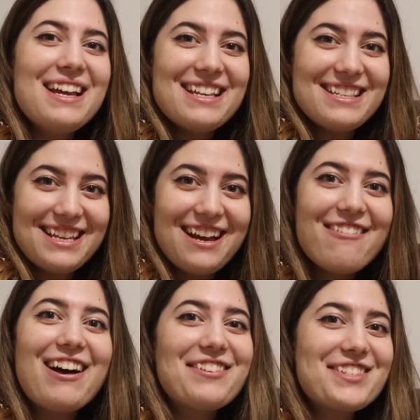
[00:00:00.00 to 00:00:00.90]

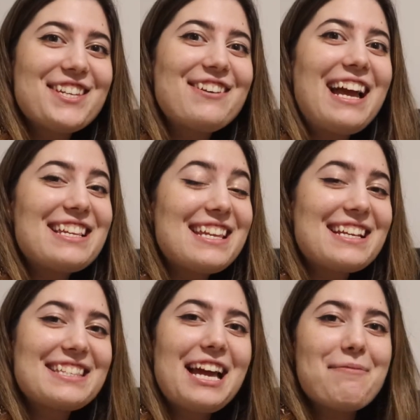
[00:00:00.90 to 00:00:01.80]
So I'll see you guys
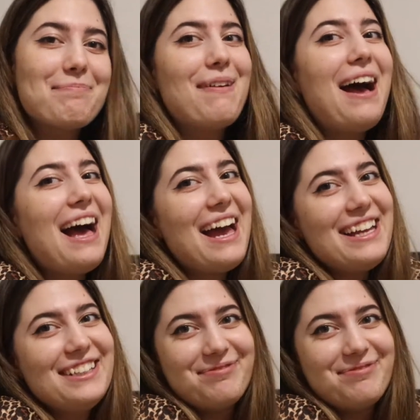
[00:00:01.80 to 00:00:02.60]
next time. Bye!